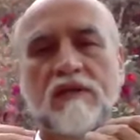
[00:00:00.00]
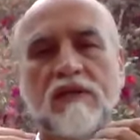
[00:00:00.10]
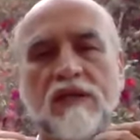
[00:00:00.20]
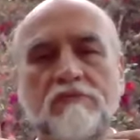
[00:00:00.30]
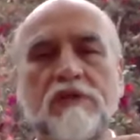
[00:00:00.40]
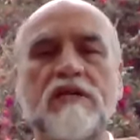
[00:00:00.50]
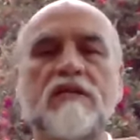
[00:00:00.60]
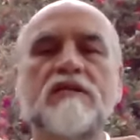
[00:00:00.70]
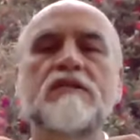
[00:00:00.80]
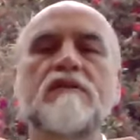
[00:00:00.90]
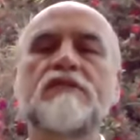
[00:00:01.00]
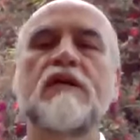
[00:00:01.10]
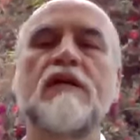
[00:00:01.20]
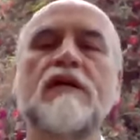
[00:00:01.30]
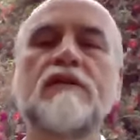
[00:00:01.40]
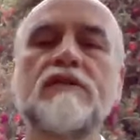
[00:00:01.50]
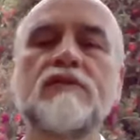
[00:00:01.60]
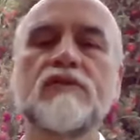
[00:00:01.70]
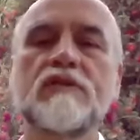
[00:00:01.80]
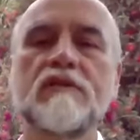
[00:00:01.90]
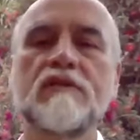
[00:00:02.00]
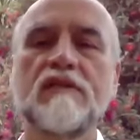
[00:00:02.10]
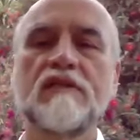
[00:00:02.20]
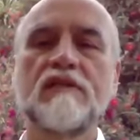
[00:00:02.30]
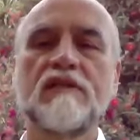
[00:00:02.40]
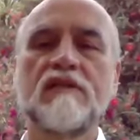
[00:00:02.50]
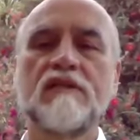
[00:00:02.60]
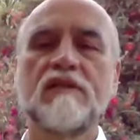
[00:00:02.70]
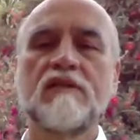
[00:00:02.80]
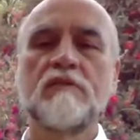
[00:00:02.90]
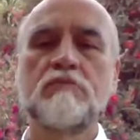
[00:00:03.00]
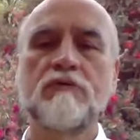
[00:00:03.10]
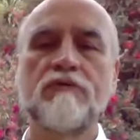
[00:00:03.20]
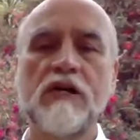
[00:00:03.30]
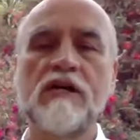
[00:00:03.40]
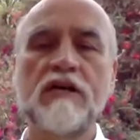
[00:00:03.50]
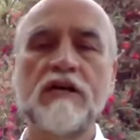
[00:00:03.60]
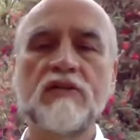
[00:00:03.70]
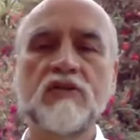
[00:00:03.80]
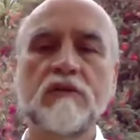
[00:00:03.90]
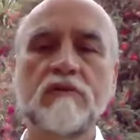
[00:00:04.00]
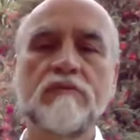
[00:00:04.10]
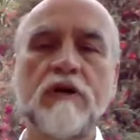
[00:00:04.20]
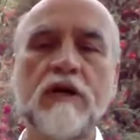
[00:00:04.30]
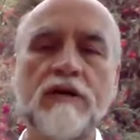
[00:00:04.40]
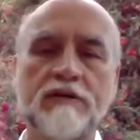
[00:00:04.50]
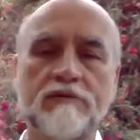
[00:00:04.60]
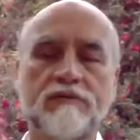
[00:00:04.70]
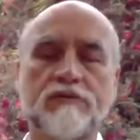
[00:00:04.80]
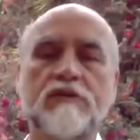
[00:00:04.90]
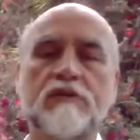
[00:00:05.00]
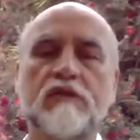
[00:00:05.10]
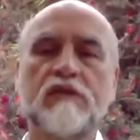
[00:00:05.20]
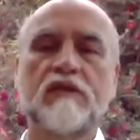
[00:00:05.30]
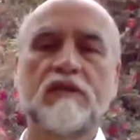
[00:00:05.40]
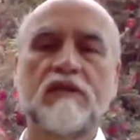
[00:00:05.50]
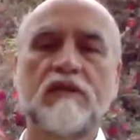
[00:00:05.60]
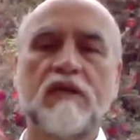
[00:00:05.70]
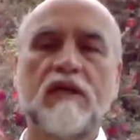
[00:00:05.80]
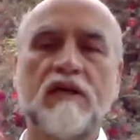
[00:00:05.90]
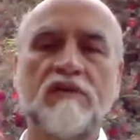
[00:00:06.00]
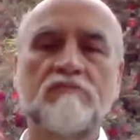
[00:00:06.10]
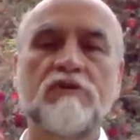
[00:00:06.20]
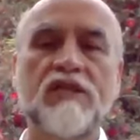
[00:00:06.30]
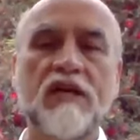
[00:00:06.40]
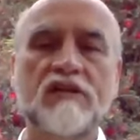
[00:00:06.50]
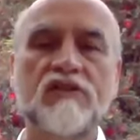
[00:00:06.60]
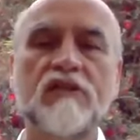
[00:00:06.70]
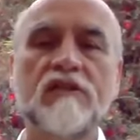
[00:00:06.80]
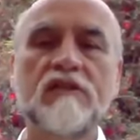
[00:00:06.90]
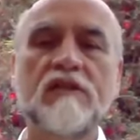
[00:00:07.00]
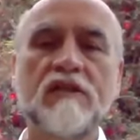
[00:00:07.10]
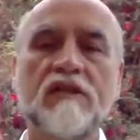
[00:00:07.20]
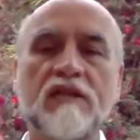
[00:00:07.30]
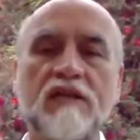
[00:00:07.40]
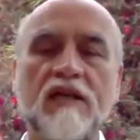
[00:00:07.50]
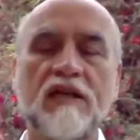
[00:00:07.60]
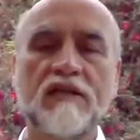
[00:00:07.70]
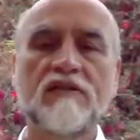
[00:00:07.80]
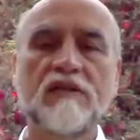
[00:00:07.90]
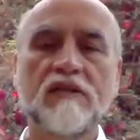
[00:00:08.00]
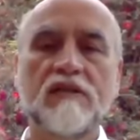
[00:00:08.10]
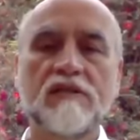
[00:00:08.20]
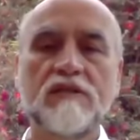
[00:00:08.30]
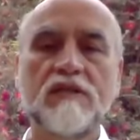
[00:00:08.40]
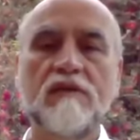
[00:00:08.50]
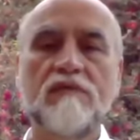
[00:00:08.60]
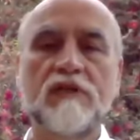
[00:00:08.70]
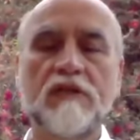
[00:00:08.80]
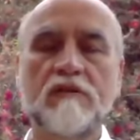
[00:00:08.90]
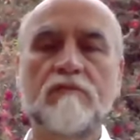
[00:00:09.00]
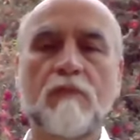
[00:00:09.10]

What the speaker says: that place of silence that provides the ground of protection and safety.